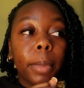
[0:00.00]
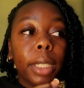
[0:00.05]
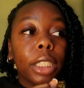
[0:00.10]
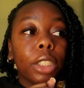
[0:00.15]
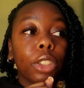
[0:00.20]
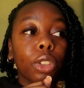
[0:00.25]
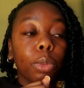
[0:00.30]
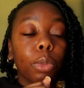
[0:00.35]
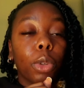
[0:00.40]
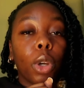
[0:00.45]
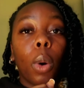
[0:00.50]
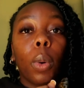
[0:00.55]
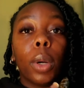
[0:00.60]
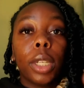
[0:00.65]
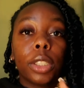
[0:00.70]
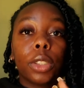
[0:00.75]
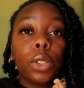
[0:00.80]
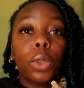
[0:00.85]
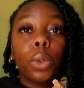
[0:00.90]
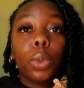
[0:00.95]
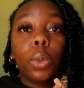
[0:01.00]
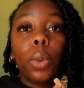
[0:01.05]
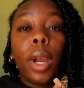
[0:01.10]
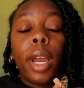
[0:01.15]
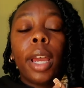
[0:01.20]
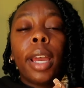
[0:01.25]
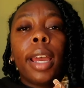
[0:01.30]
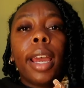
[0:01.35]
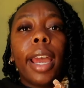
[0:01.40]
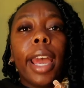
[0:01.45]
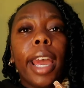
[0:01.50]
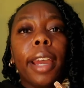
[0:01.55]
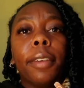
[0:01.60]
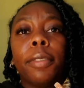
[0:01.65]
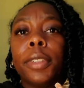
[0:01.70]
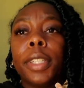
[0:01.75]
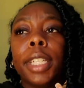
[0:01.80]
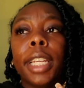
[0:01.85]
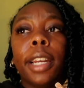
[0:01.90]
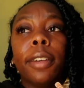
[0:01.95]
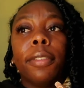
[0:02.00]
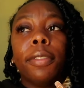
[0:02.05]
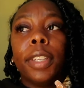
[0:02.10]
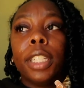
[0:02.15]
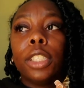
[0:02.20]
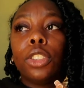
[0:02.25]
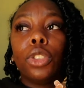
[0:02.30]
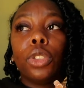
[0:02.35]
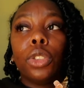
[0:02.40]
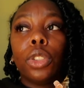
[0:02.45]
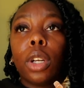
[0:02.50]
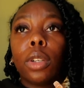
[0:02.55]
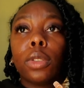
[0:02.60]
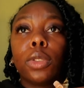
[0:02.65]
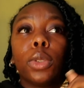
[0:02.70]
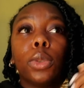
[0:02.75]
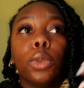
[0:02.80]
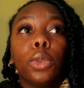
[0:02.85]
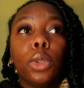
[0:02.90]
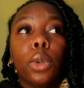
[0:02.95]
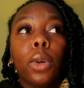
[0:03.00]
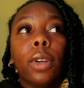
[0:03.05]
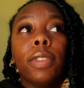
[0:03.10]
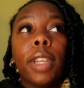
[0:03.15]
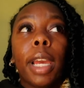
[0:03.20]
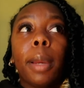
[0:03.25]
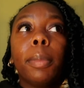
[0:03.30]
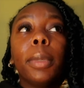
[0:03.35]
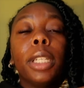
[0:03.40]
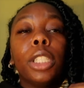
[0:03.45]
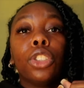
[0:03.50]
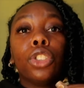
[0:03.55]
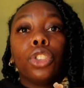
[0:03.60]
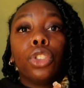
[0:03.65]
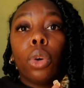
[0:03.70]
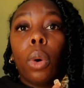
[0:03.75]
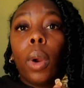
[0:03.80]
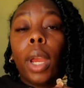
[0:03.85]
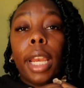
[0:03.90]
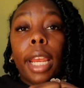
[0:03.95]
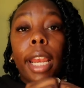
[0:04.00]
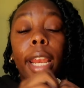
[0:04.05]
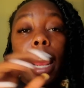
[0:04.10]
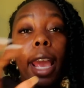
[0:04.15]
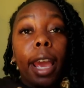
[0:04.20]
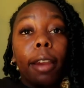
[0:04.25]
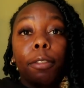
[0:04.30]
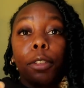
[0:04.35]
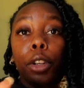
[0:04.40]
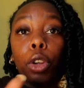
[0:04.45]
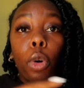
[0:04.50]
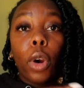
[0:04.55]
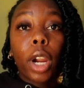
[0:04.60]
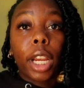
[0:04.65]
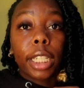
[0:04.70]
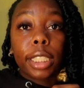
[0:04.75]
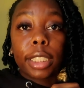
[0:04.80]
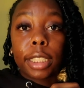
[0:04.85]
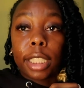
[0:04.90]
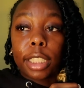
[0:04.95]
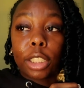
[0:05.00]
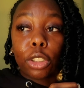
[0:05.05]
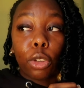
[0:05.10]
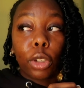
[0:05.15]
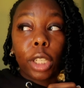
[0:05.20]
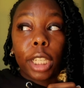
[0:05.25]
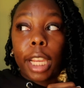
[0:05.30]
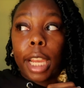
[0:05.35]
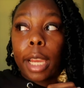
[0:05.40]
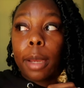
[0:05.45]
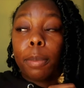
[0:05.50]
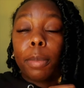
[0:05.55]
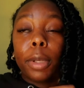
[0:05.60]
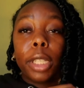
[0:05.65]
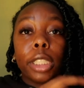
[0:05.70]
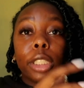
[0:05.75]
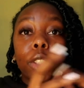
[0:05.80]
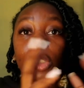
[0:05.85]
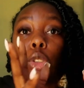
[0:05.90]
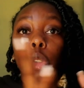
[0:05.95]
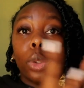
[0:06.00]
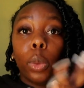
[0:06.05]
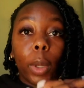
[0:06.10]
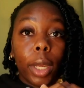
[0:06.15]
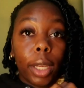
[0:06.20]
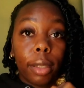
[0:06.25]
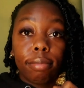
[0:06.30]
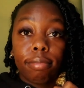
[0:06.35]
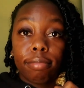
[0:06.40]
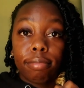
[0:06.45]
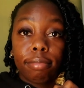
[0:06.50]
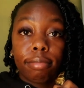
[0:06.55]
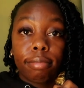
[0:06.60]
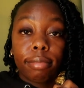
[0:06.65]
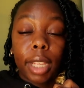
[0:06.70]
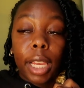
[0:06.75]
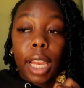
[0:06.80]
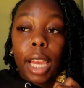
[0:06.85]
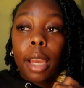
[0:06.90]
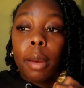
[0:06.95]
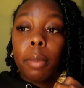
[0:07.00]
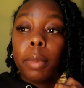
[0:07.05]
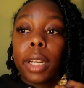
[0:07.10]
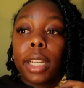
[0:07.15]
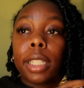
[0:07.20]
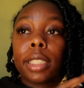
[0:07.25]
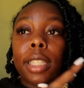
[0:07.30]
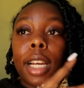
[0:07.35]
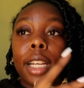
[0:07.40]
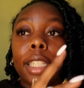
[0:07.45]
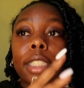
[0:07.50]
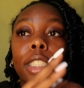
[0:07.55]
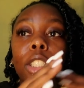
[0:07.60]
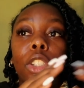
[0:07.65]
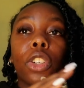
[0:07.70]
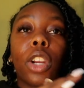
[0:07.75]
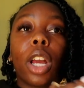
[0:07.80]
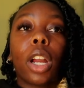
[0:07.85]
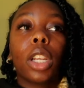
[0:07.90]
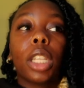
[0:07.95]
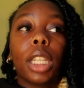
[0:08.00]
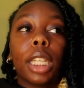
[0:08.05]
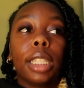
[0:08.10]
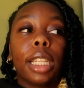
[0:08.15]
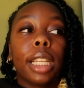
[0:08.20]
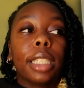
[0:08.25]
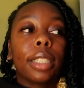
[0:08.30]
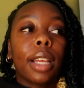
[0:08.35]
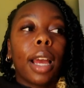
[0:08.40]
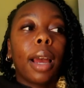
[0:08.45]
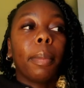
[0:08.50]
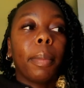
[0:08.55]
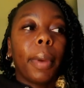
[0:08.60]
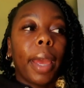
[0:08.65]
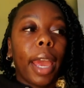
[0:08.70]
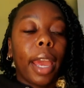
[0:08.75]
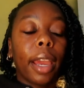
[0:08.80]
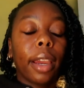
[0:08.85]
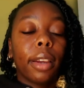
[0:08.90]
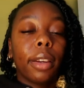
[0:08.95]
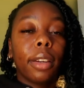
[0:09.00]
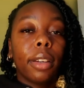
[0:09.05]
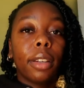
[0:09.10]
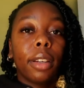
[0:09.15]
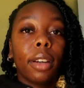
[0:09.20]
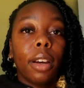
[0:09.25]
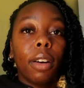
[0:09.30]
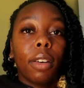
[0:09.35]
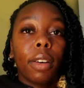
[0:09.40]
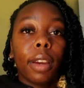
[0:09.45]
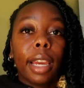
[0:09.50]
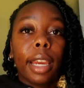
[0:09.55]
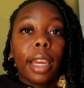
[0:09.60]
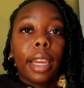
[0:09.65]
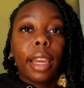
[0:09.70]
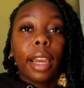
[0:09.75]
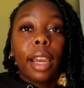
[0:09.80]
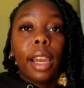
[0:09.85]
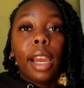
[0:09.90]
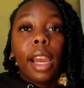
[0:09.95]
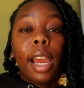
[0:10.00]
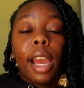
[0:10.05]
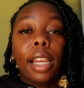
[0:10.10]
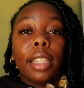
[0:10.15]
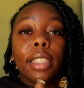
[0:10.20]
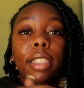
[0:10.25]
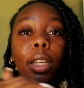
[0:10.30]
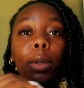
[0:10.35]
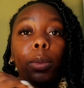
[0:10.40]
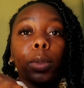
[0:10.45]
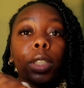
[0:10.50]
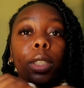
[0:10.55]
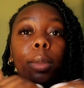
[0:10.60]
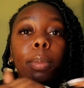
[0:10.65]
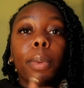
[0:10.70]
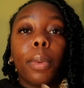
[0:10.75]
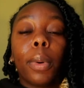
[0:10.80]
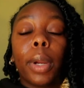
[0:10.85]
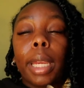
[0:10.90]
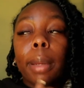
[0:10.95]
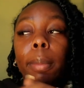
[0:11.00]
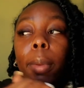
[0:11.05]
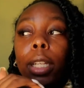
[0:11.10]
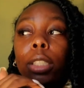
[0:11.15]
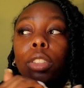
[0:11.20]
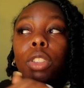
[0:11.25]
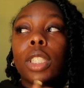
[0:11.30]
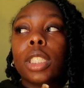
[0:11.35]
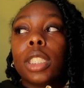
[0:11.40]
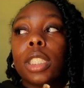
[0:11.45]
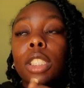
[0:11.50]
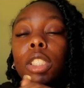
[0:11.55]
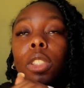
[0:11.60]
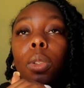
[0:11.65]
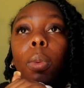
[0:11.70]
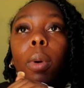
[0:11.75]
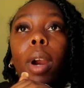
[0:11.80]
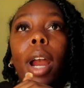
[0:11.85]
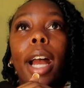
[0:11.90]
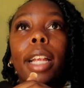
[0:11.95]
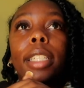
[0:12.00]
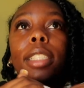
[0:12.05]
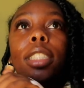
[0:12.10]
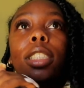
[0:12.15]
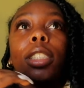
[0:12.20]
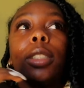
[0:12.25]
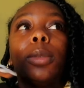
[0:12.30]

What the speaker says: means going to every event you can go to, do it. If that means joining every organization on the campus, do it. Because honestly, you're not going to get that time back, okay? There was a point in my transition where I